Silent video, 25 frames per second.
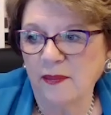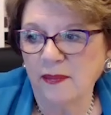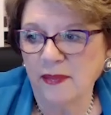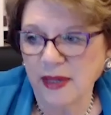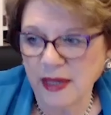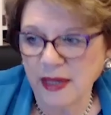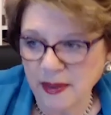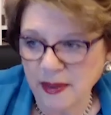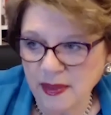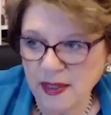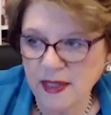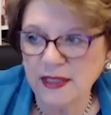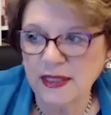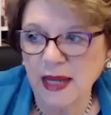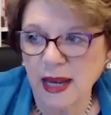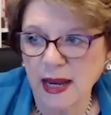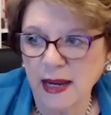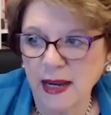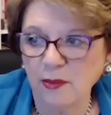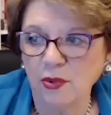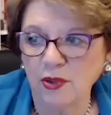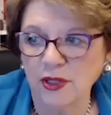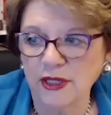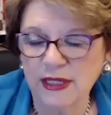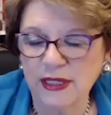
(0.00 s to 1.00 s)
in these
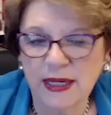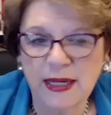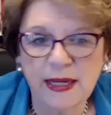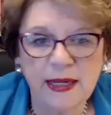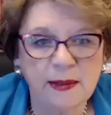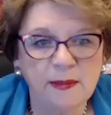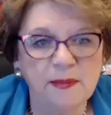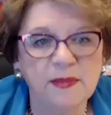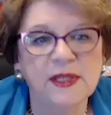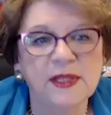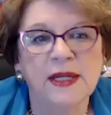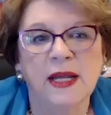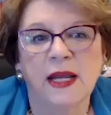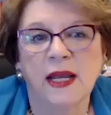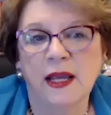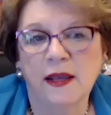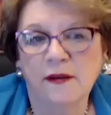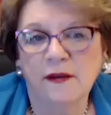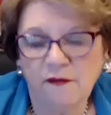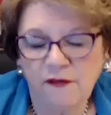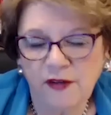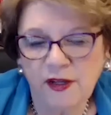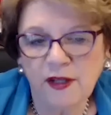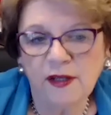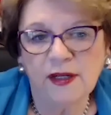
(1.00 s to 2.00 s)
hybrid teams
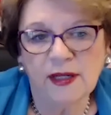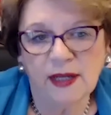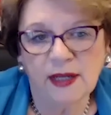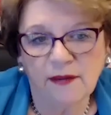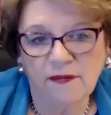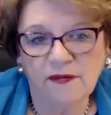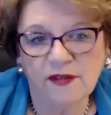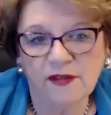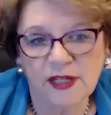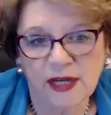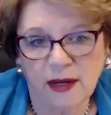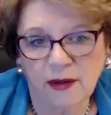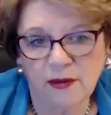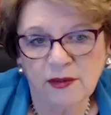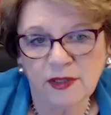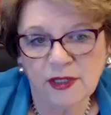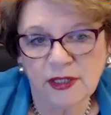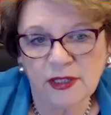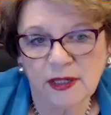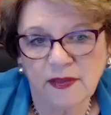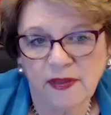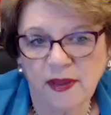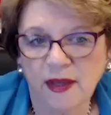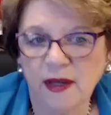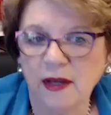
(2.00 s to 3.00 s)
feel left out.
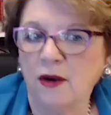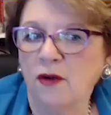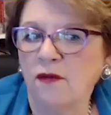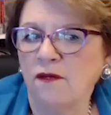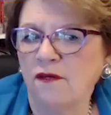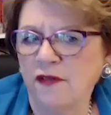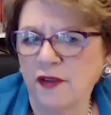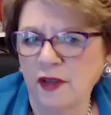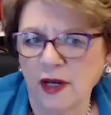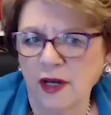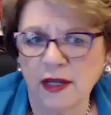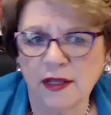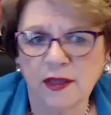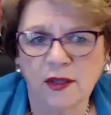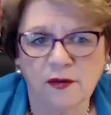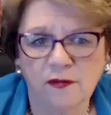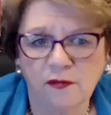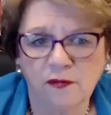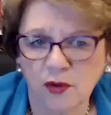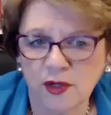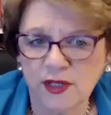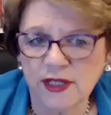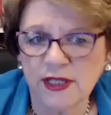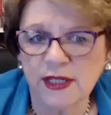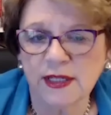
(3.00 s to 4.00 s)
They don't feel like their
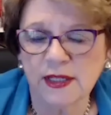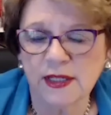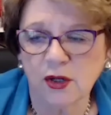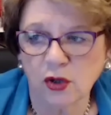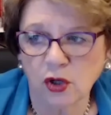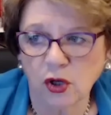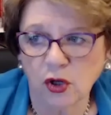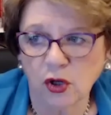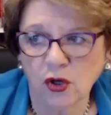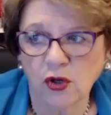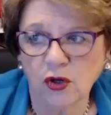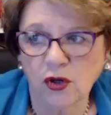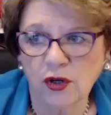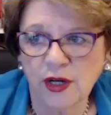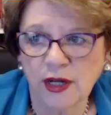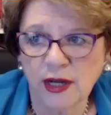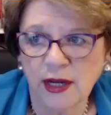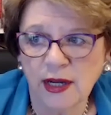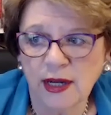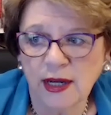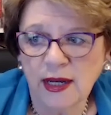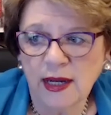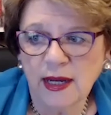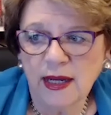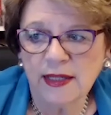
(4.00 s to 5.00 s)
voices are heard.
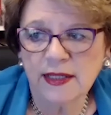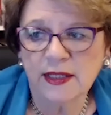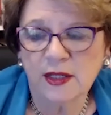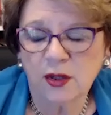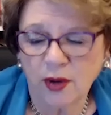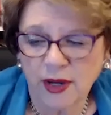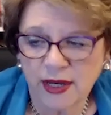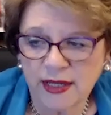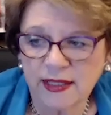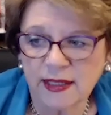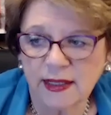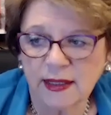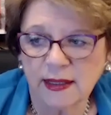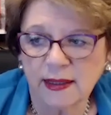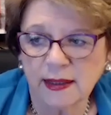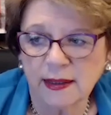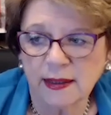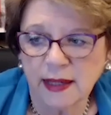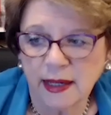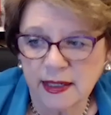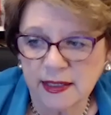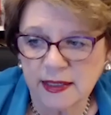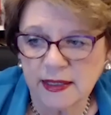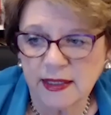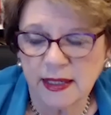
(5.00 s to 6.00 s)
And so as
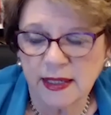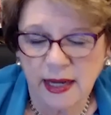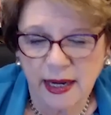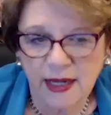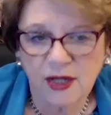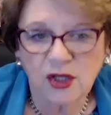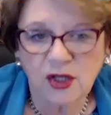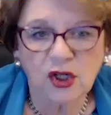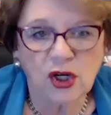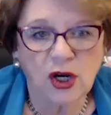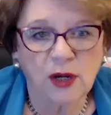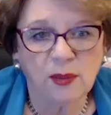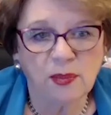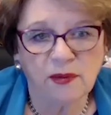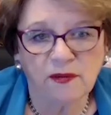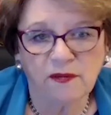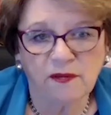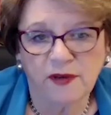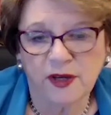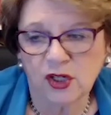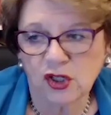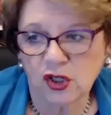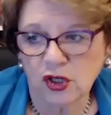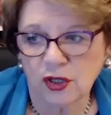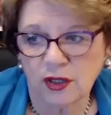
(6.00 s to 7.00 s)
an HR
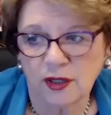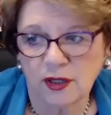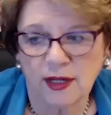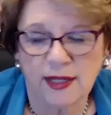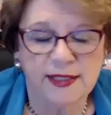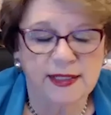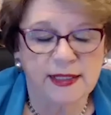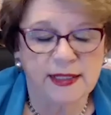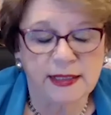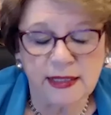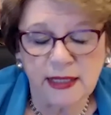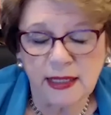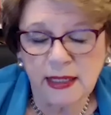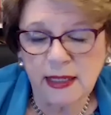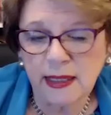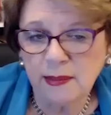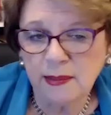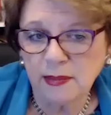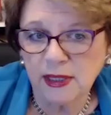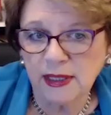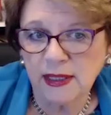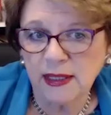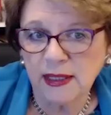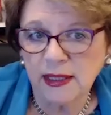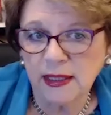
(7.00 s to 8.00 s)
professional, as a team
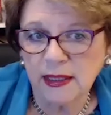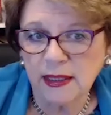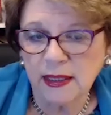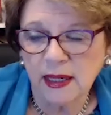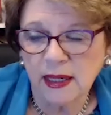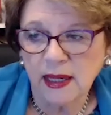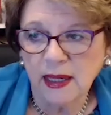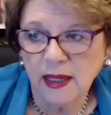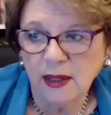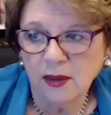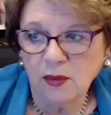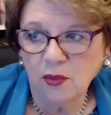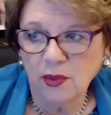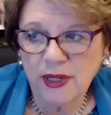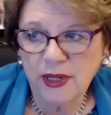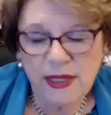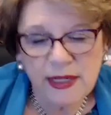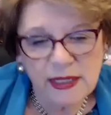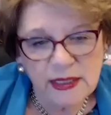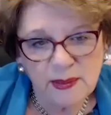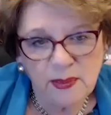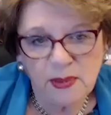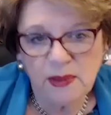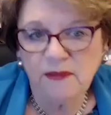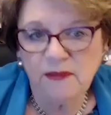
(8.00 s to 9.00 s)
lead, we
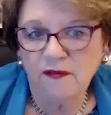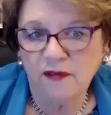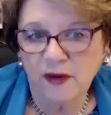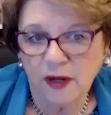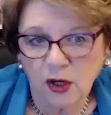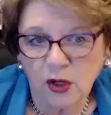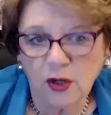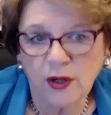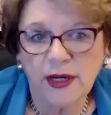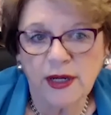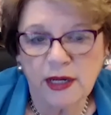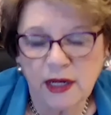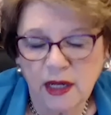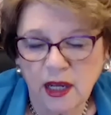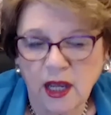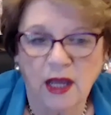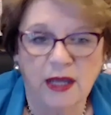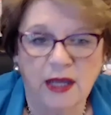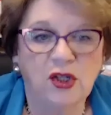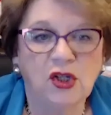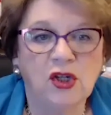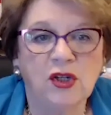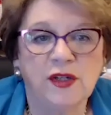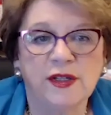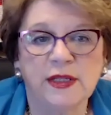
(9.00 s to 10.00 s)
need to be very
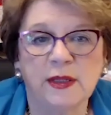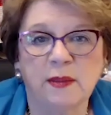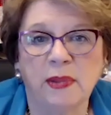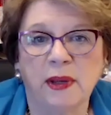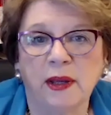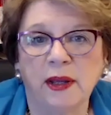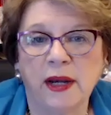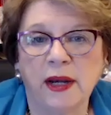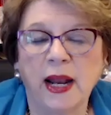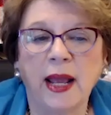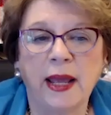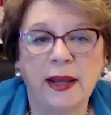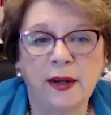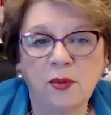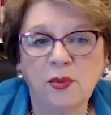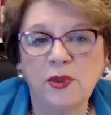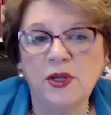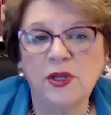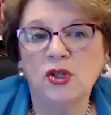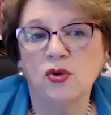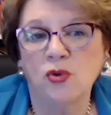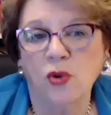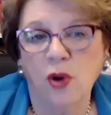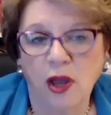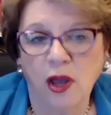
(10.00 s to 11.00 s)
conscious about how do we
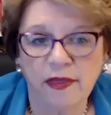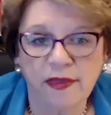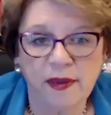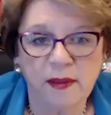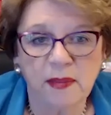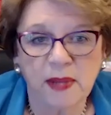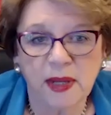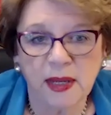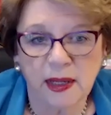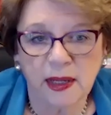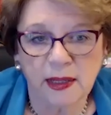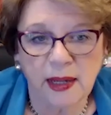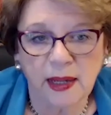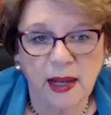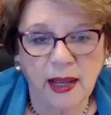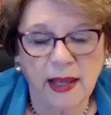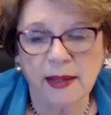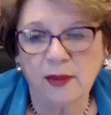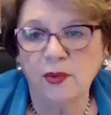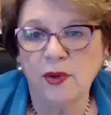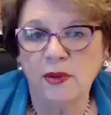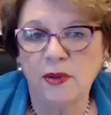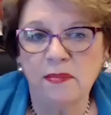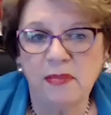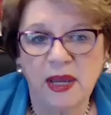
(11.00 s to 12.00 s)
draw them in? How do
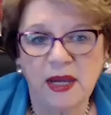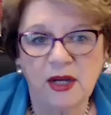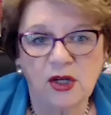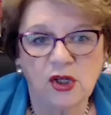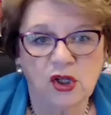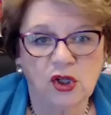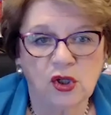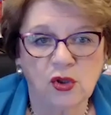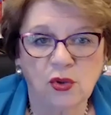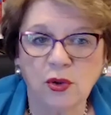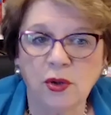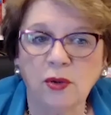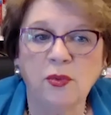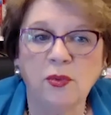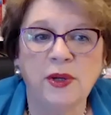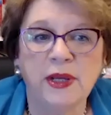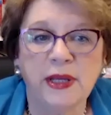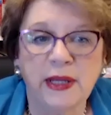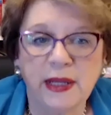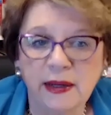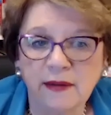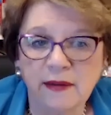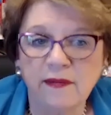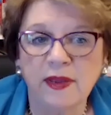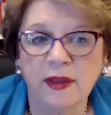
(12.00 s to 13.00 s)
we make sure we
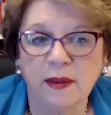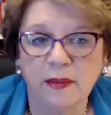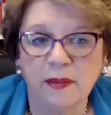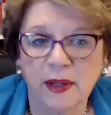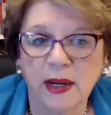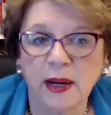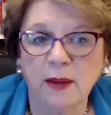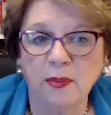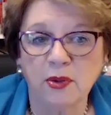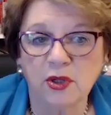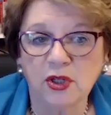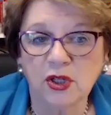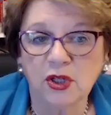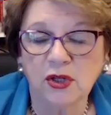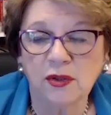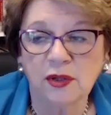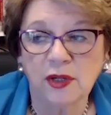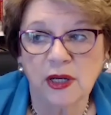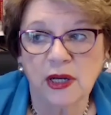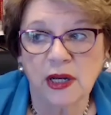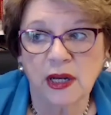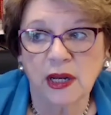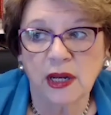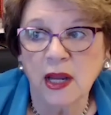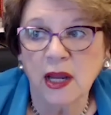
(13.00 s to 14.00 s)
give them an
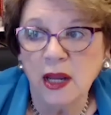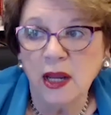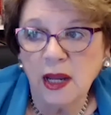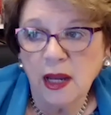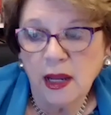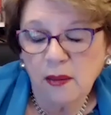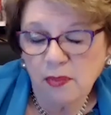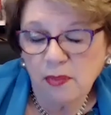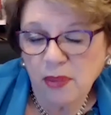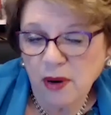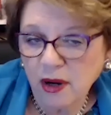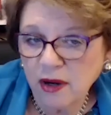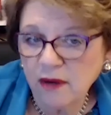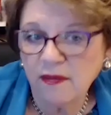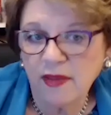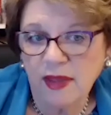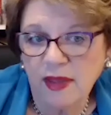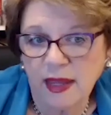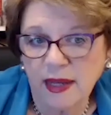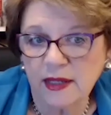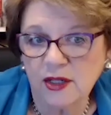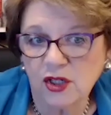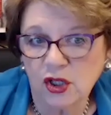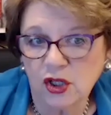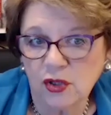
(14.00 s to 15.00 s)
opportunity? And part of
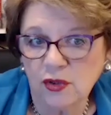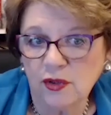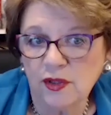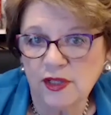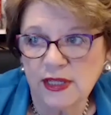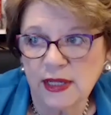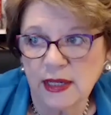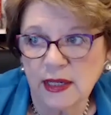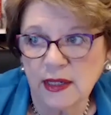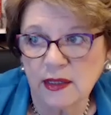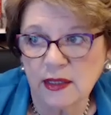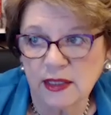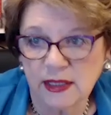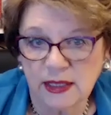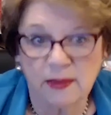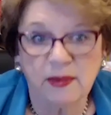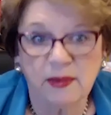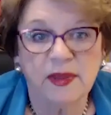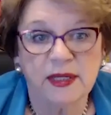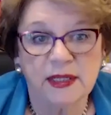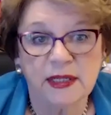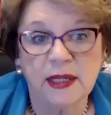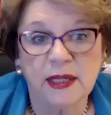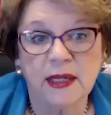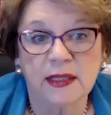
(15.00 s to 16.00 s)
that is using some of
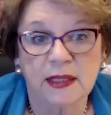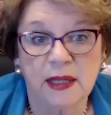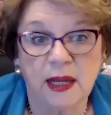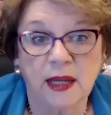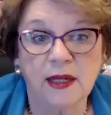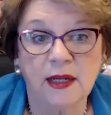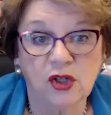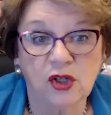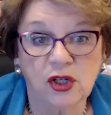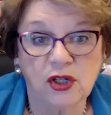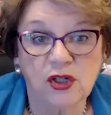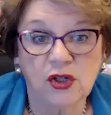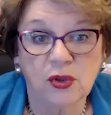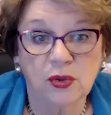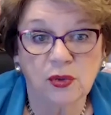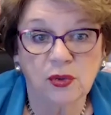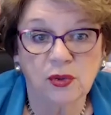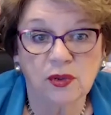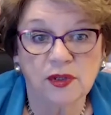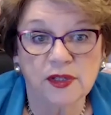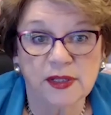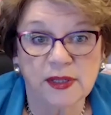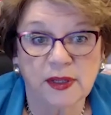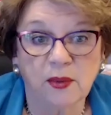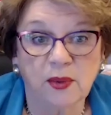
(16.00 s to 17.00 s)
the technology
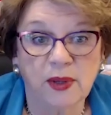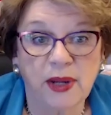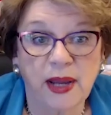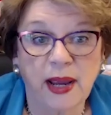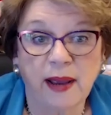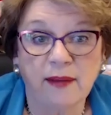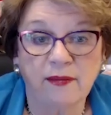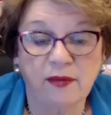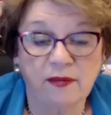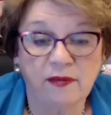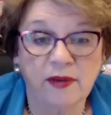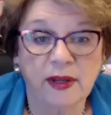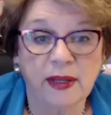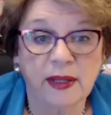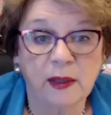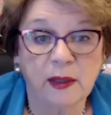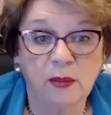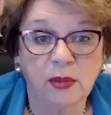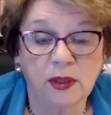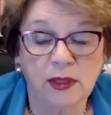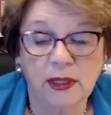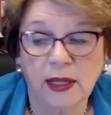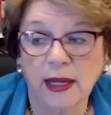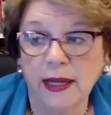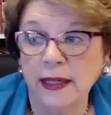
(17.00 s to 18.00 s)
tools that we have
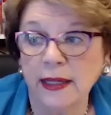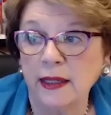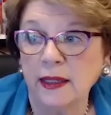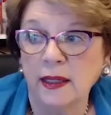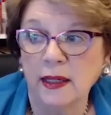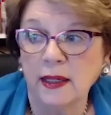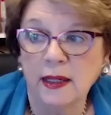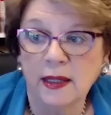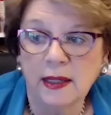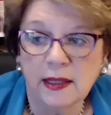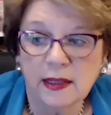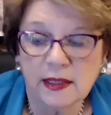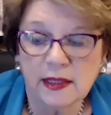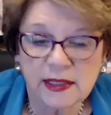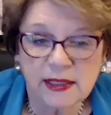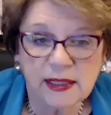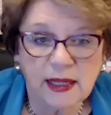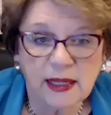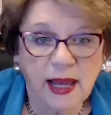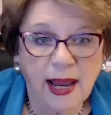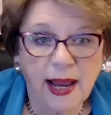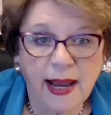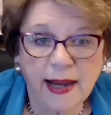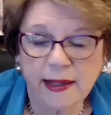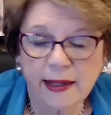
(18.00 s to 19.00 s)
available, like
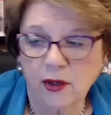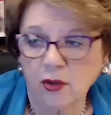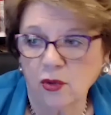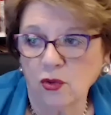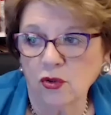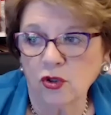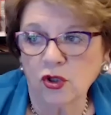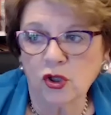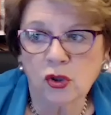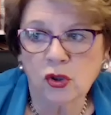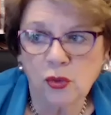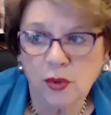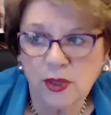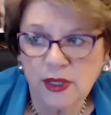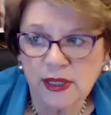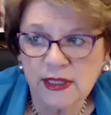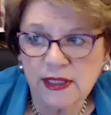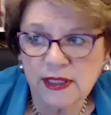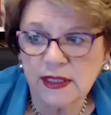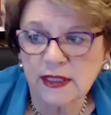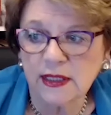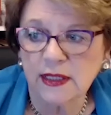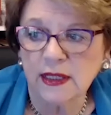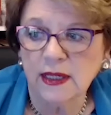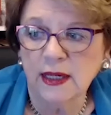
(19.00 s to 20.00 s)
Slack or
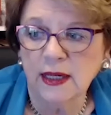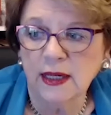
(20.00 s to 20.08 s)
Twist,